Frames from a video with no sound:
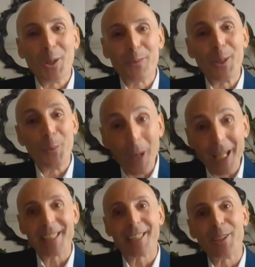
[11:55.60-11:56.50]
of the
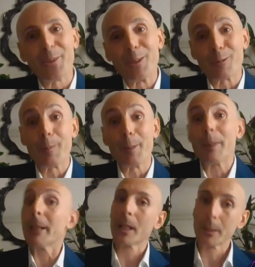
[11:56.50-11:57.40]
weight of the
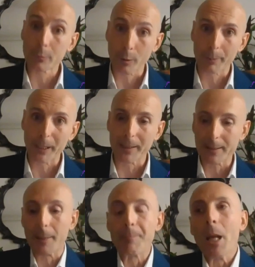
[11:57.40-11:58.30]
renminbi? The
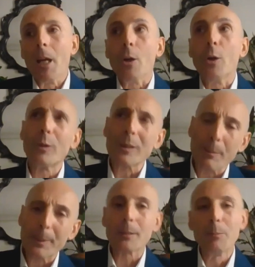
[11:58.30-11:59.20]
Europeans. Who
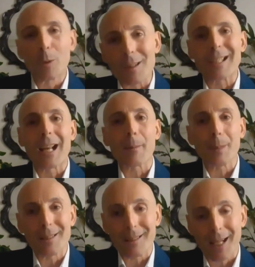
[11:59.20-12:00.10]
was a bit more
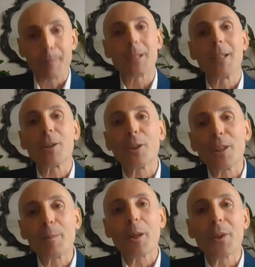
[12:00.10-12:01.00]

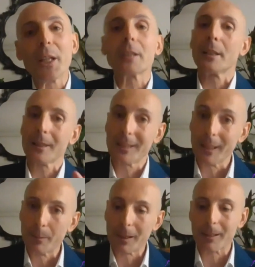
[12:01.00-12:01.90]
skeptical about that?
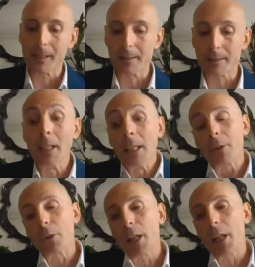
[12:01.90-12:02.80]
The Americans.
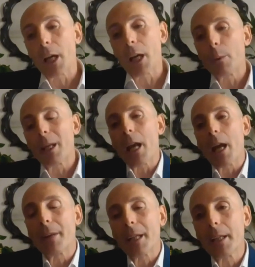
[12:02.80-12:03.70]
So now we
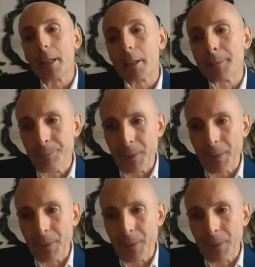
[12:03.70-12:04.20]
have here